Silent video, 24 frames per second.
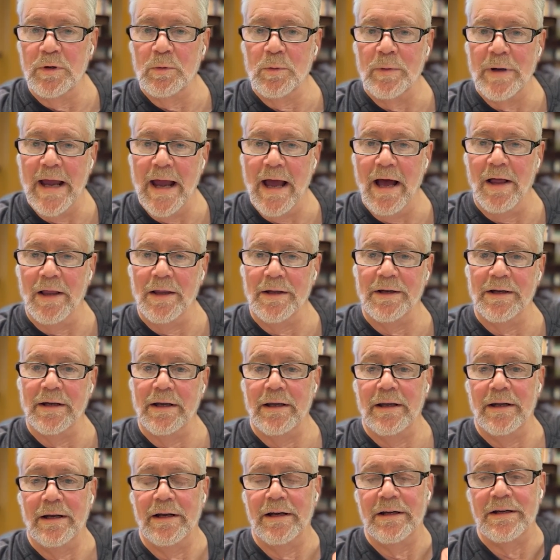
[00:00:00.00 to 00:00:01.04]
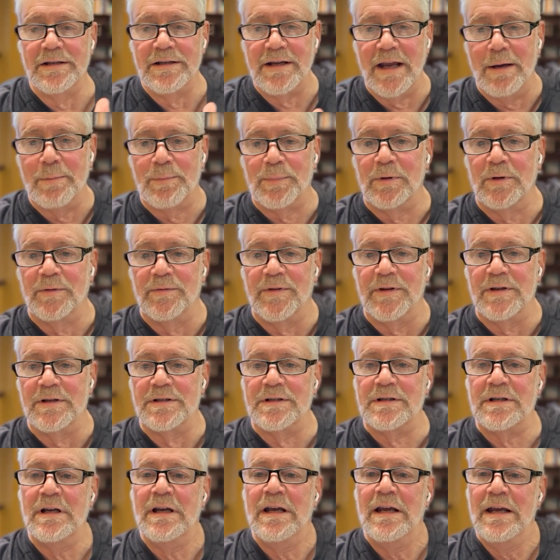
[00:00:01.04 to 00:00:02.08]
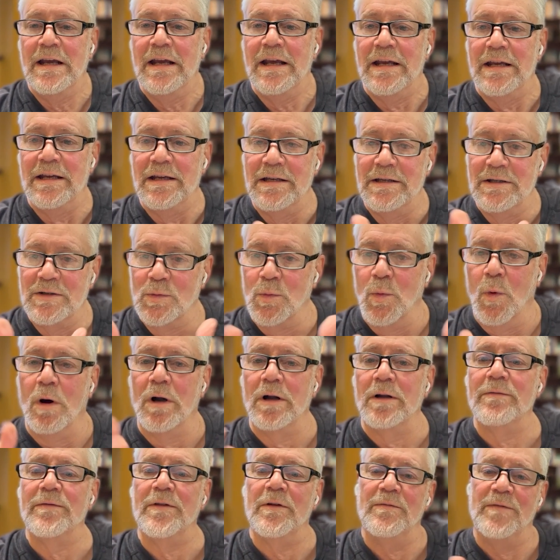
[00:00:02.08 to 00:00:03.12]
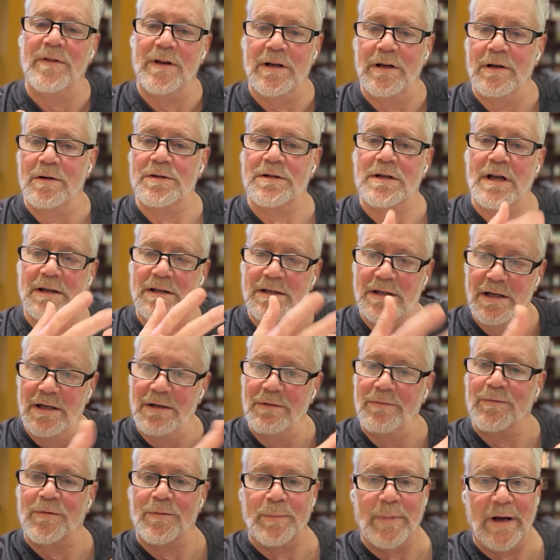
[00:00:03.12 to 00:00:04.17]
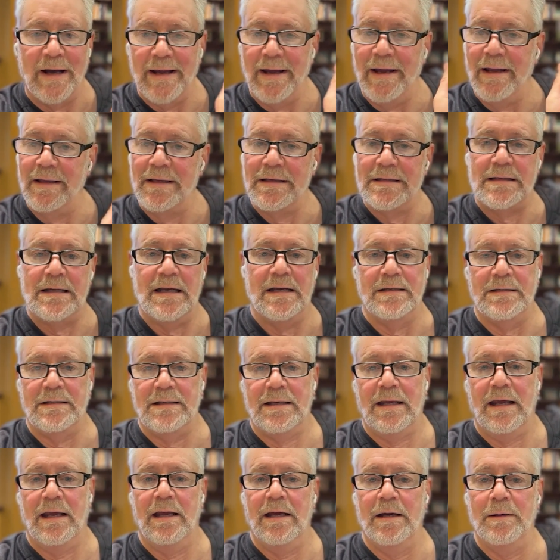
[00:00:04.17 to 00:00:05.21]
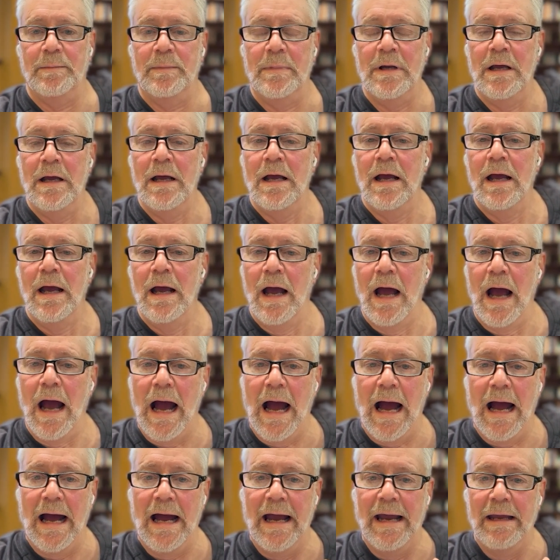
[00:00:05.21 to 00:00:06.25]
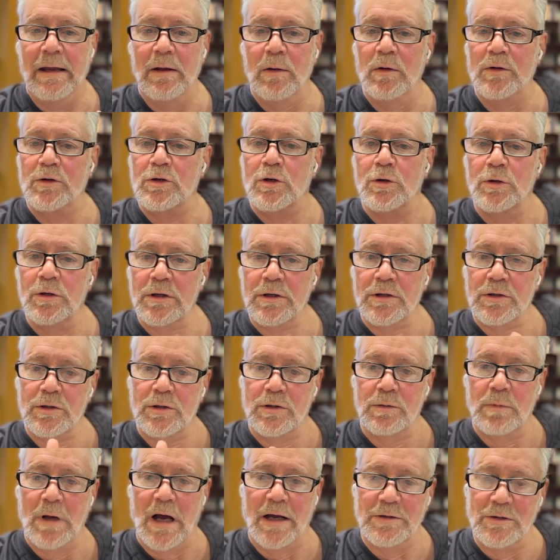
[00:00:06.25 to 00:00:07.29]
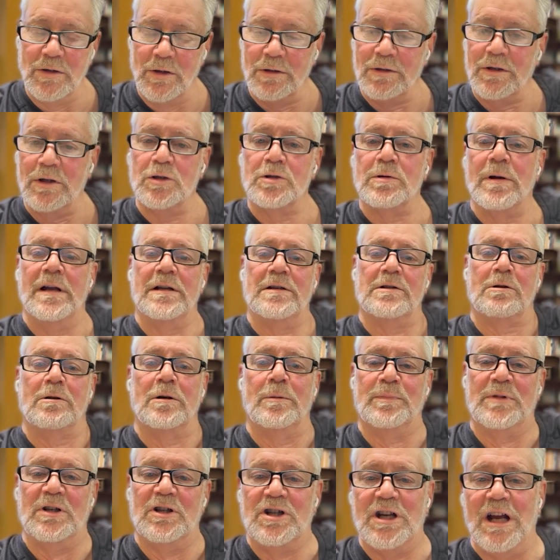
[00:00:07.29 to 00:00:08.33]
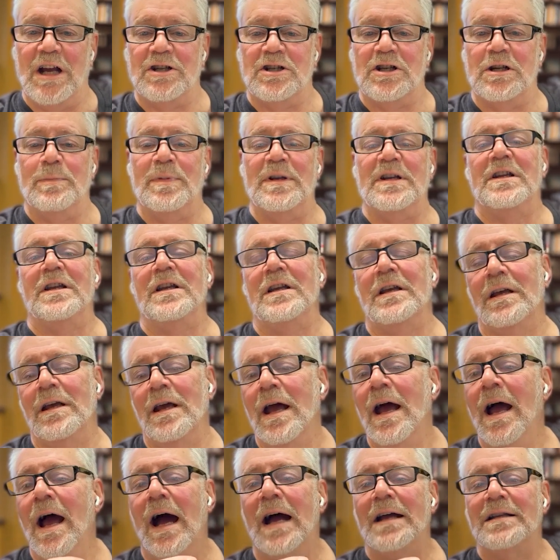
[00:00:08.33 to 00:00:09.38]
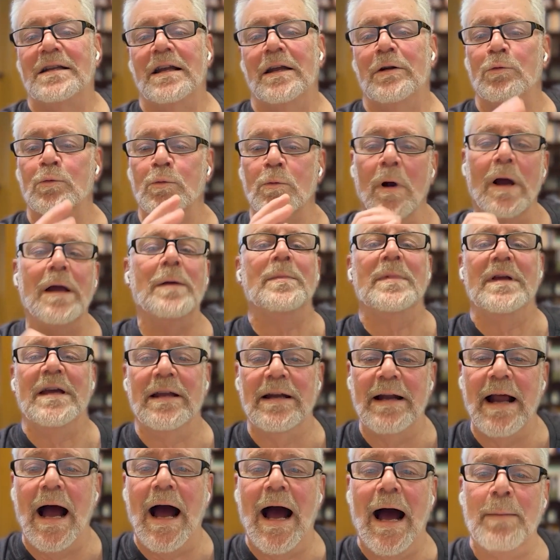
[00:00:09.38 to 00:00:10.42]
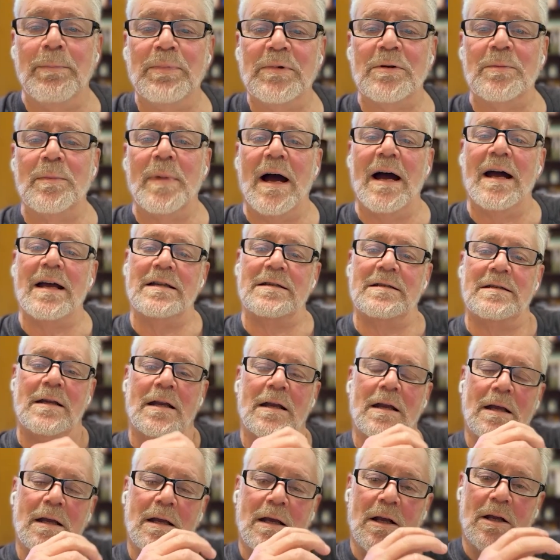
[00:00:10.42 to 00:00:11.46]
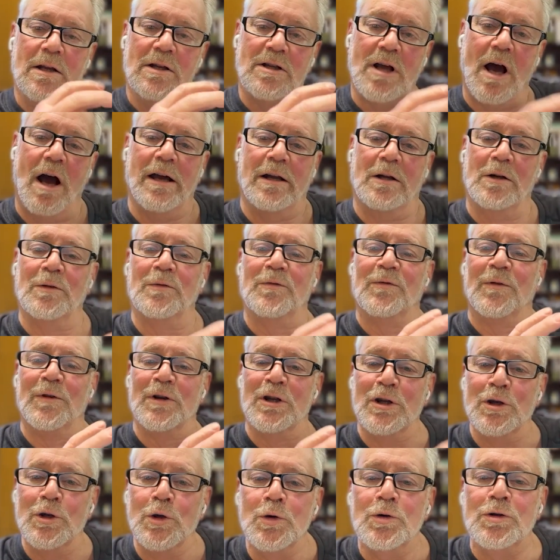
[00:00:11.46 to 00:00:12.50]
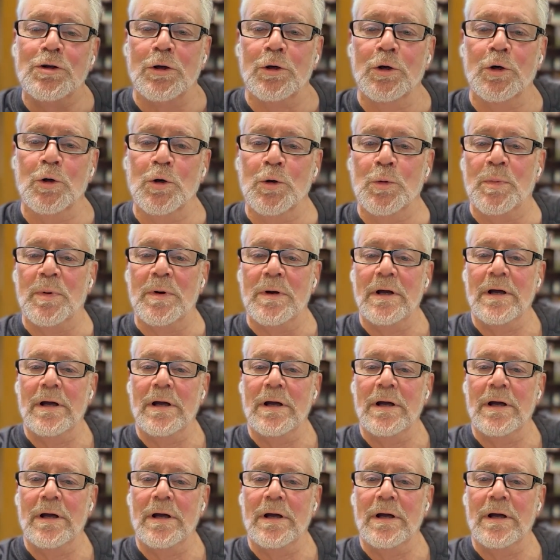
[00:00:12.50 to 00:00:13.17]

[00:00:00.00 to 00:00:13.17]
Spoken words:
reality. And an example of this is one of the videos I did for my LSA scam. I took the transcript to ChatGPT. I said, write me an optimized title for YouTube